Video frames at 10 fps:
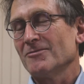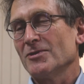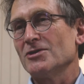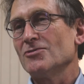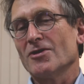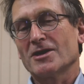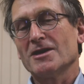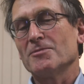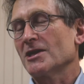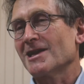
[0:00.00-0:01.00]
When you
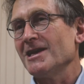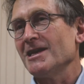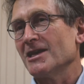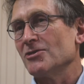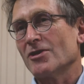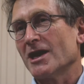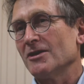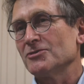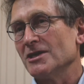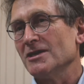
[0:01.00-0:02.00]
keep it clean and you are
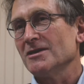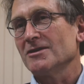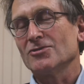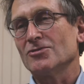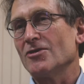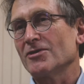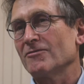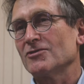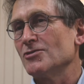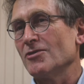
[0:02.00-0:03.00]
healthy, you don't
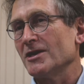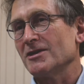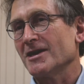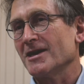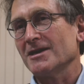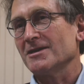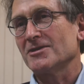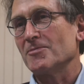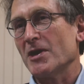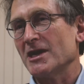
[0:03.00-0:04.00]
have to do anything, eh?
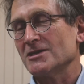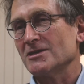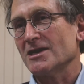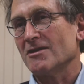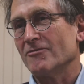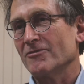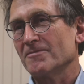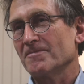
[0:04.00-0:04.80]
It repairs itself.